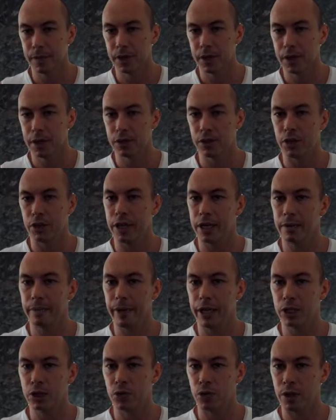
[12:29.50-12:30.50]
So you need to
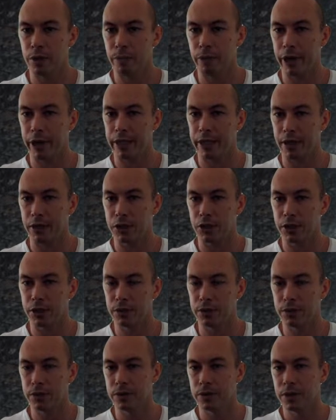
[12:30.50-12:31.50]
make sure that you break that
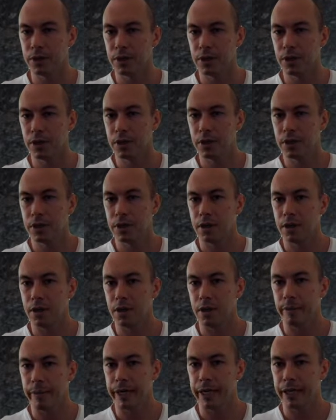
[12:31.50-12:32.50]
shield.
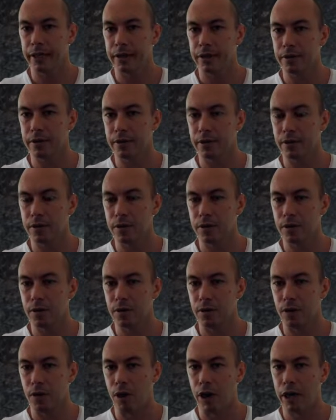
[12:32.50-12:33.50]
I mean,
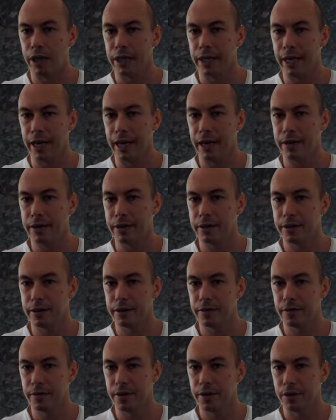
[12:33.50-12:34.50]
I only had
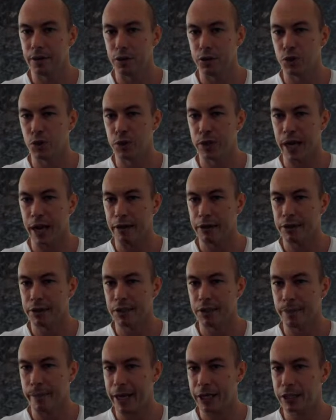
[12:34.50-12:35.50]
those 2 characters
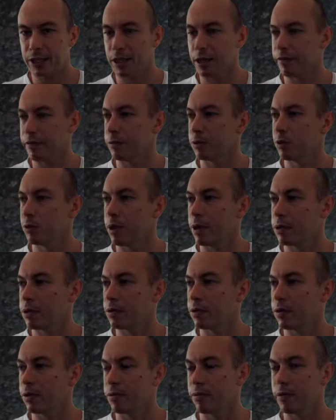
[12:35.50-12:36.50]
and I managed to get it from 22
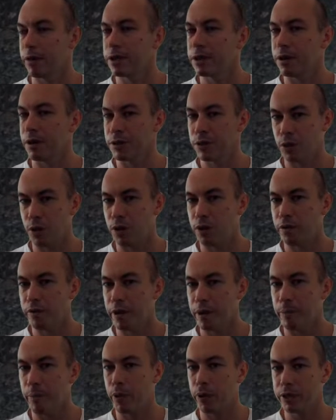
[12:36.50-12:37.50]
to 3, so it's not
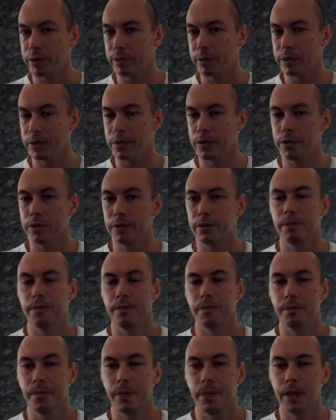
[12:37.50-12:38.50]
impossible to do.
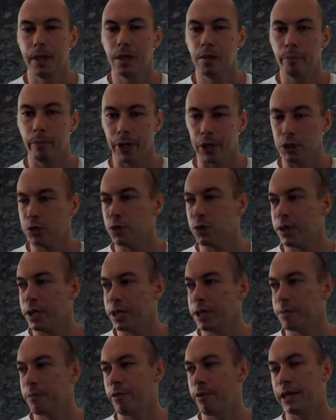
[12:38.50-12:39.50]
But you do need
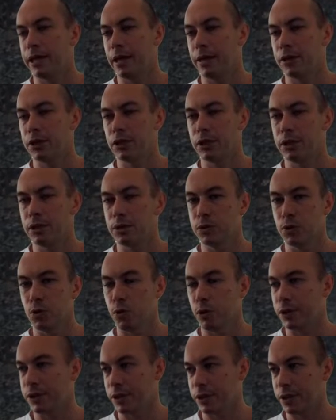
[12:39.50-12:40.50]
to break that shield, or
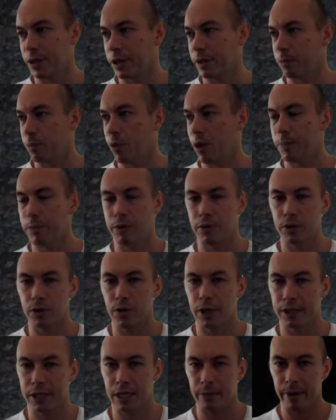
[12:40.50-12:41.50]
is this going to wipe your
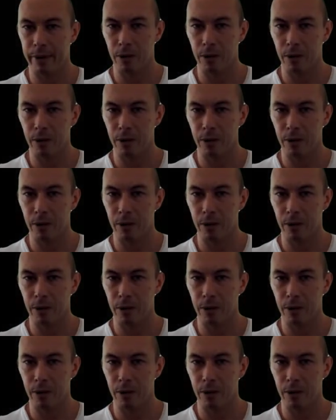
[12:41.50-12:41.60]
entire team out